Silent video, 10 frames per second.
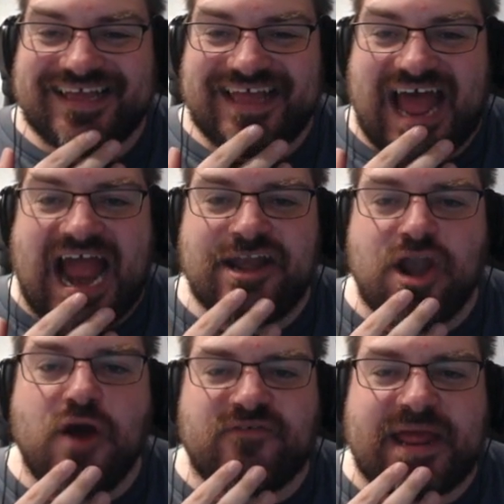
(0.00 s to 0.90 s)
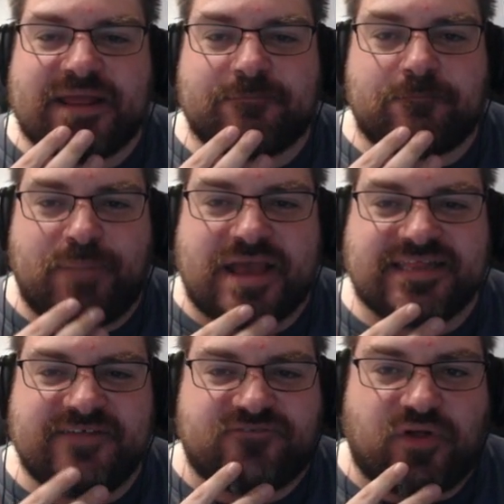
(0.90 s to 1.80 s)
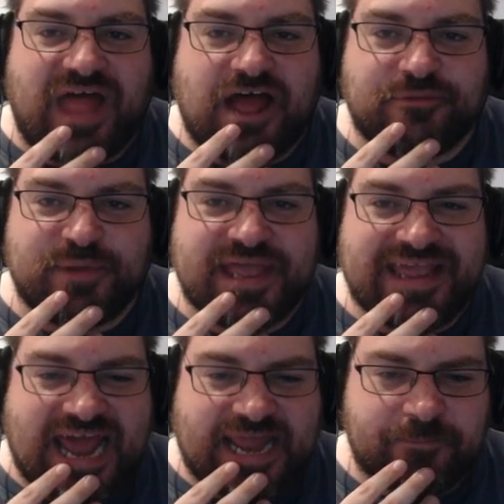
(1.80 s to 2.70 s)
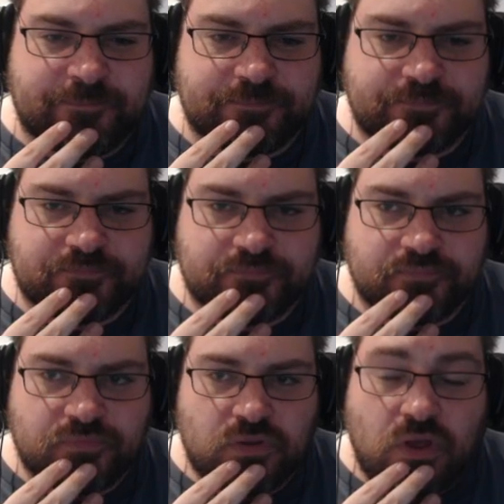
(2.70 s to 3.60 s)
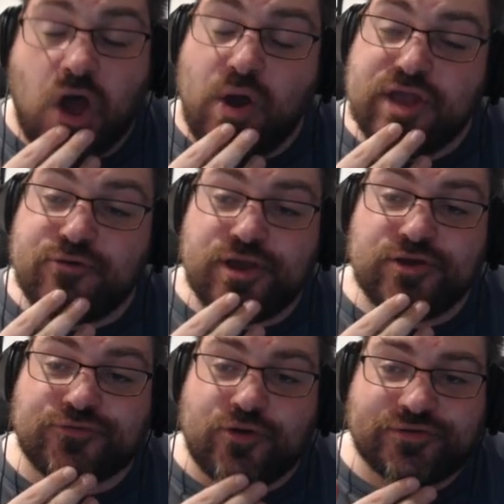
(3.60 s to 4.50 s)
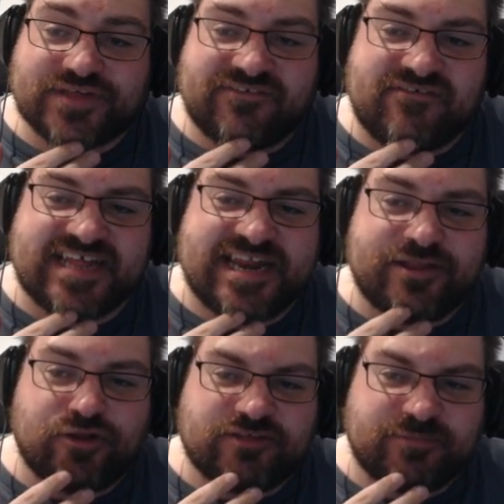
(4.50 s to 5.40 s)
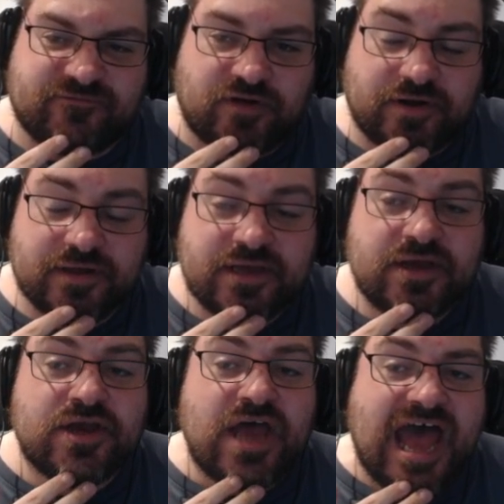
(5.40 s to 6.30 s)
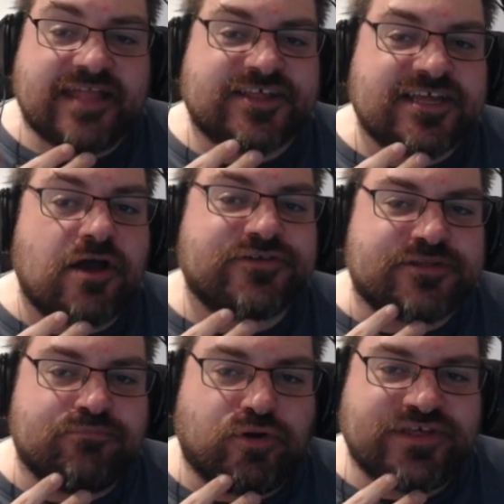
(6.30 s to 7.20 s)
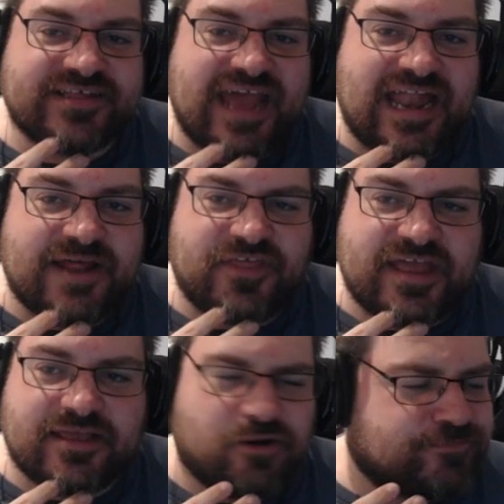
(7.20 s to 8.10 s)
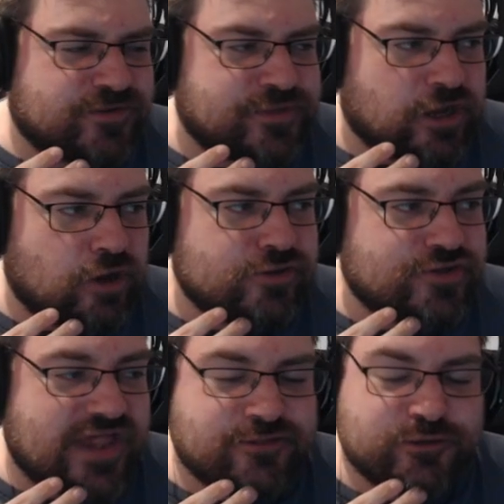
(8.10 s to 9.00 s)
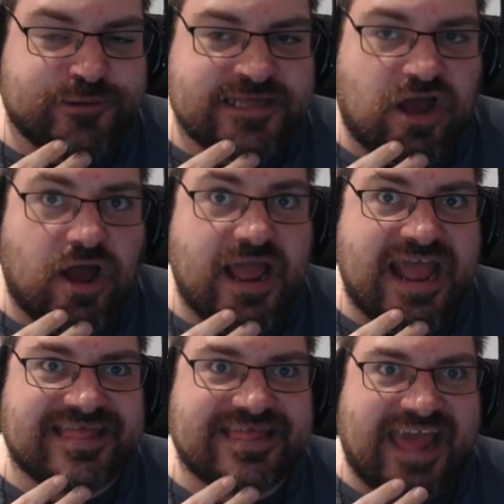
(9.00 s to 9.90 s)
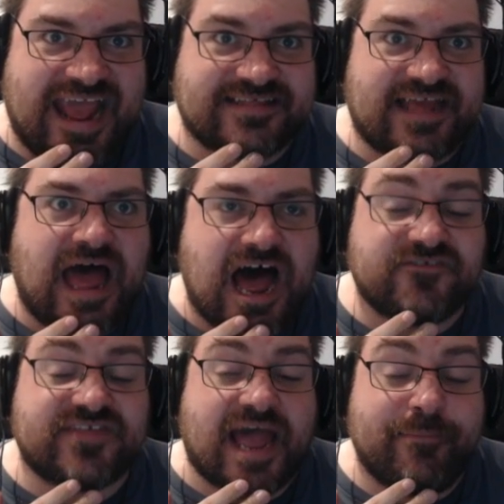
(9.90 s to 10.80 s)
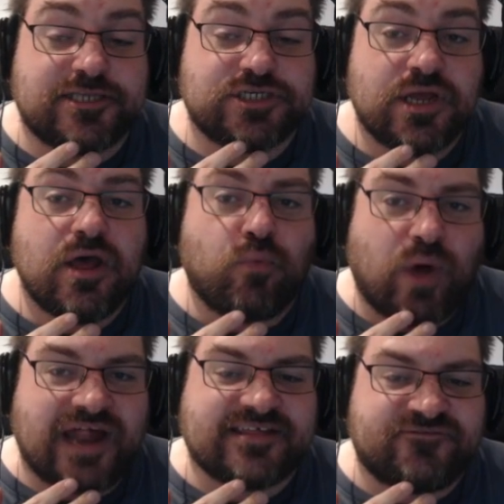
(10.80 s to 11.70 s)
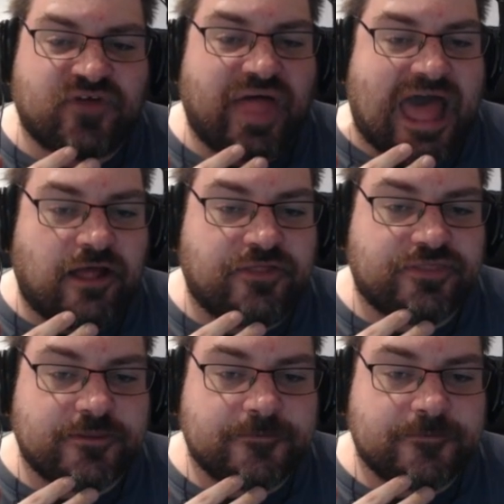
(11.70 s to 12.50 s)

I know from, like, basically full health we can get him. Oh, you use Roost. I've never seen it do this before. This thing also has multi-scale, I think, or something along those lines, which means it takes half damage while it's at full health.